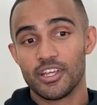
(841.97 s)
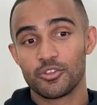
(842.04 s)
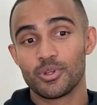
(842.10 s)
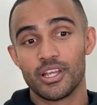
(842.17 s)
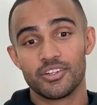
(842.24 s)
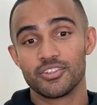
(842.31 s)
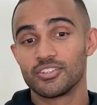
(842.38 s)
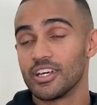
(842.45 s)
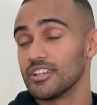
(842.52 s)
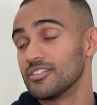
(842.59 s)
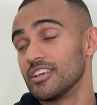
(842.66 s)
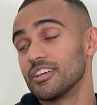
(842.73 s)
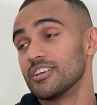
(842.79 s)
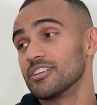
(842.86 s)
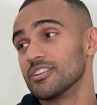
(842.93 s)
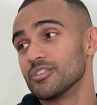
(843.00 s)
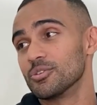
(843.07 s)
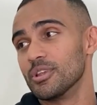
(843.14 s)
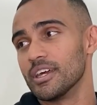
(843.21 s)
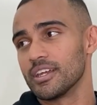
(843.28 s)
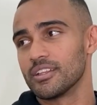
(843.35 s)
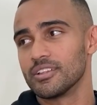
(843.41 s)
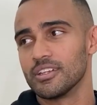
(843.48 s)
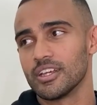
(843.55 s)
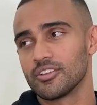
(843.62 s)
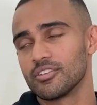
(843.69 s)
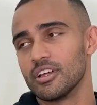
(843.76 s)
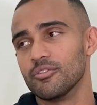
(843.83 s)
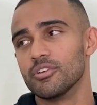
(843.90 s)
that's when I just started taking it to like the
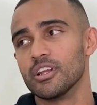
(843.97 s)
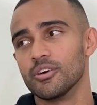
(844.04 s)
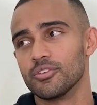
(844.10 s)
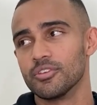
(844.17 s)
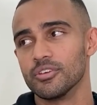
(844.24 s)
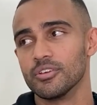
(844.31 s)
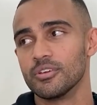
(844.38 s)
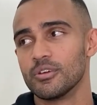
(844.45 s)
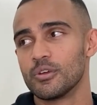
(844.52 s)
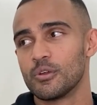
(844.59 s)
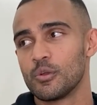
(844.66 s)
next level, I would say.